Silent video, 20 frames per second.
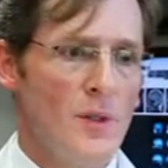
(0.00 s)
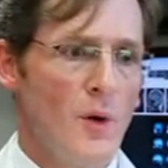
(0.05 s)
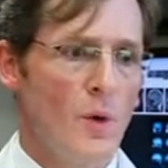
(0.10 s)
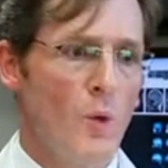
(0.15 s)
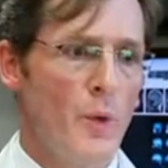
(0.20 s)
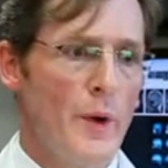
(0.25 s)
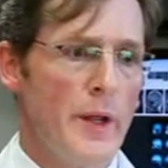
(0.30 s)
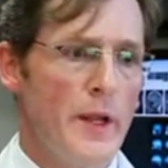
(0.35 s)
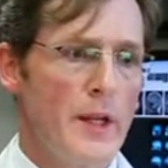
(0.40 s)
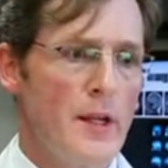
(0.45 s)

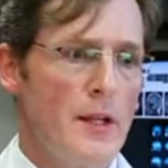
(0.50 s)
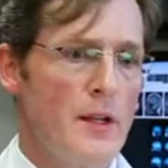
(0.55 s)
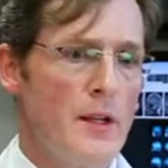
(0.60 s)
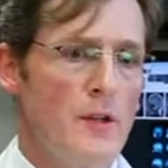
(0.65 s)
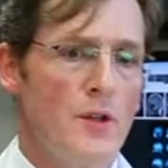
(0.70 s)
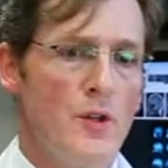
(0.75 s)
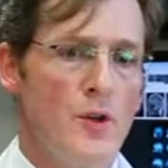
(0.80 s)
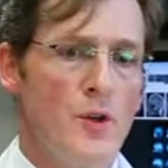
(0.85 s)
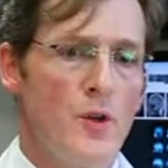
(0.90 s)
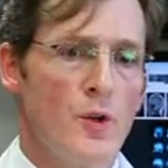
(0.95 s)
We
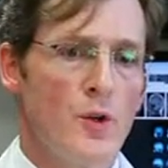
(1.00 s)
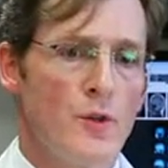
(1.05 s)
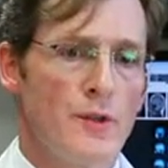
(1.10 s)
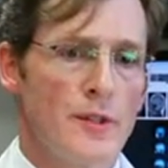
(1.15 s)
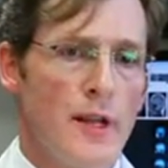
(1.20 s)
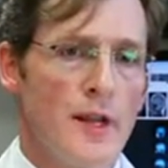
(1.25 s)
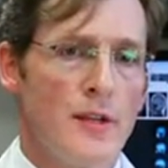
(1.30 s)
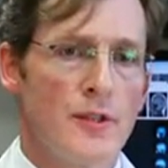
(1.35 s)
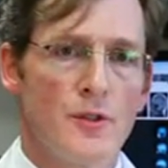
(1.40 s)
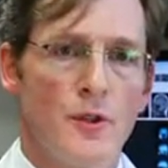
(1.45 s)
use
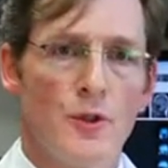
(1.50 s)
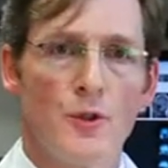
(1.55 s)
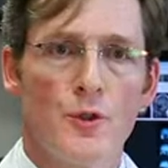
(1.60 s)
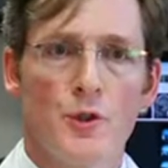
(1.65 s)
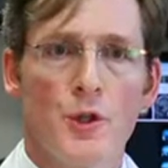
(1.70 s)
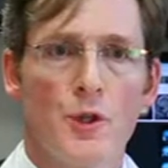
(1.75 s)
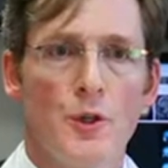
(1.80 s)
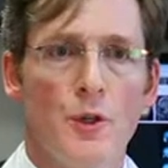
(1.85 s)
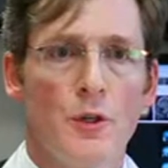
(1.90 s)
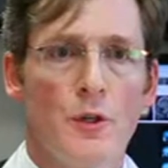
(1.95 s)
a
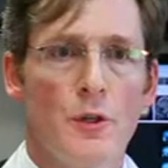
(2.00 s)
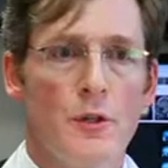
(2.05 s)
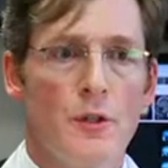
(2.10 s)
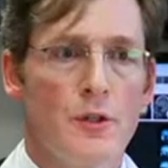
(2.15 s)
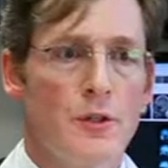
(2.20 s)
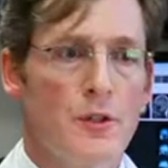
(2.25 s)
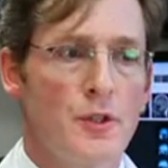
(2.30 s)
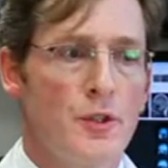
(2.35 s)
suture